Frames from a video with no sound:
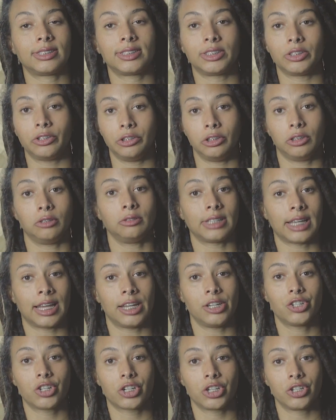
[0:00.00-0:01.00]
still use
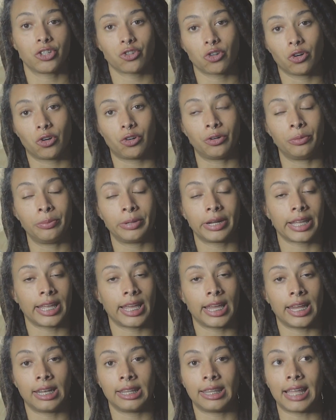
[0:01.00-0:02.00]
edge control, but
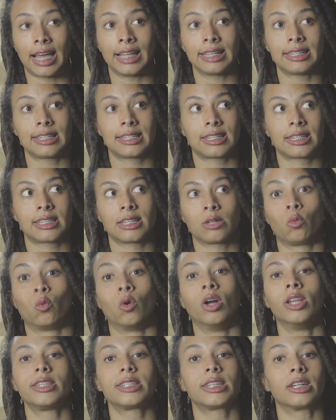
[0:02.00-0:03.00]
again, that's
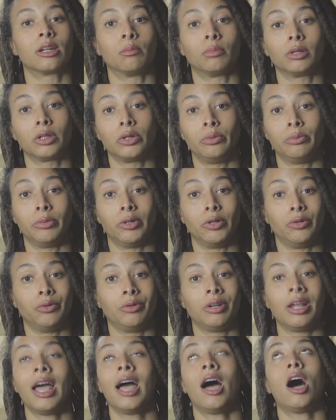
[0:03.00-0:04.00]
once in a blue
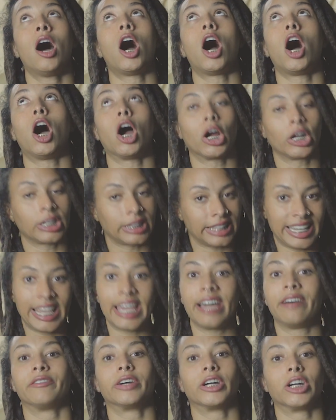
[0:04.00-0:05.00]
moon,
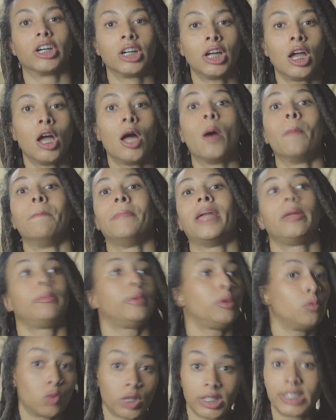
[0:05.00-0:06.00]
hardly ever.
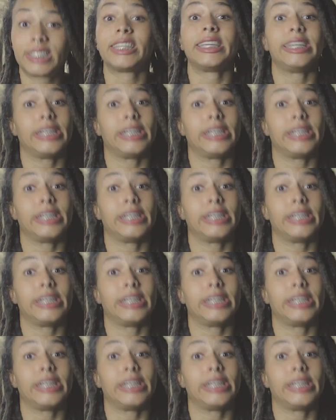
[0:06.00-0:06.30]
Maybe once a